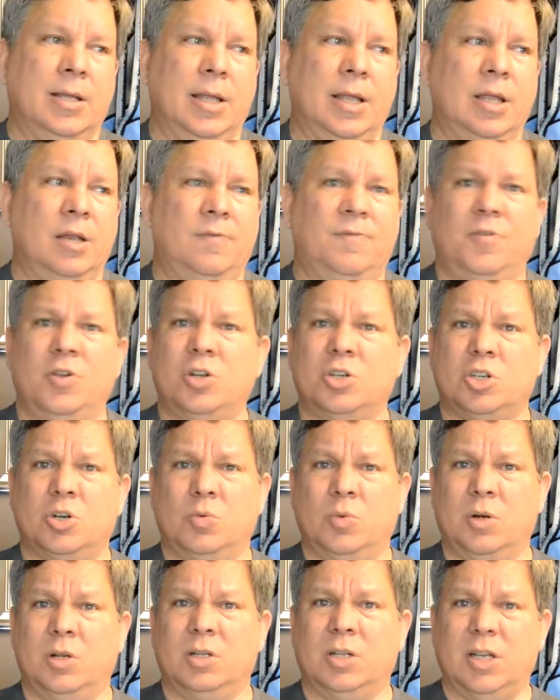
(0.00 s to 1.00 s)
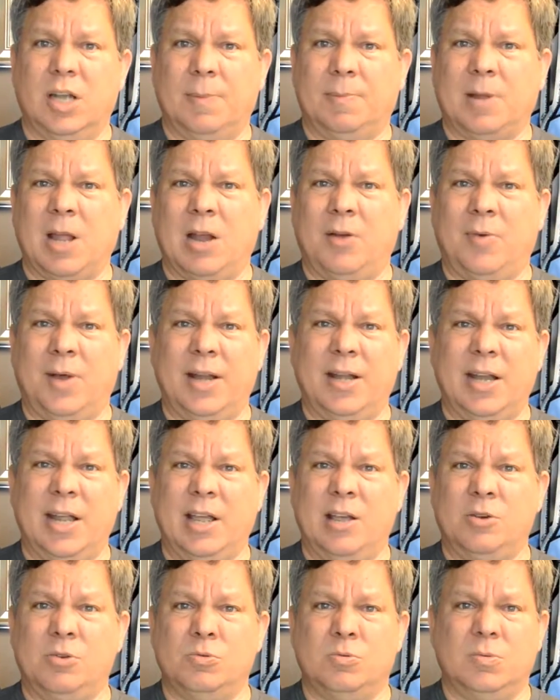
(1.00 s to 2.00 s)
And Future World at Epcot right
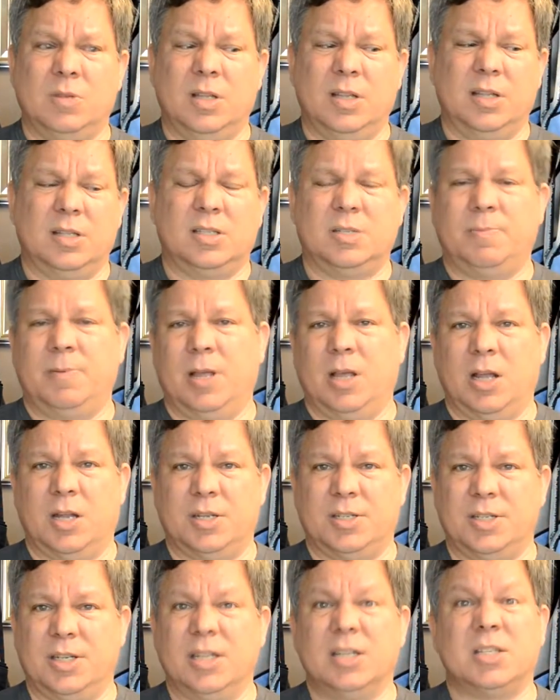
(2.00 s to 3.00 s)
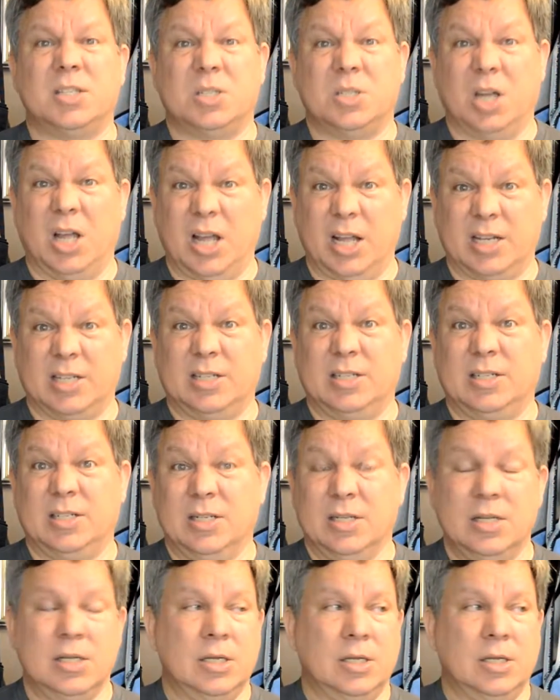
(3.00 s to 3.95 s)
now, let's be honest, it sucks.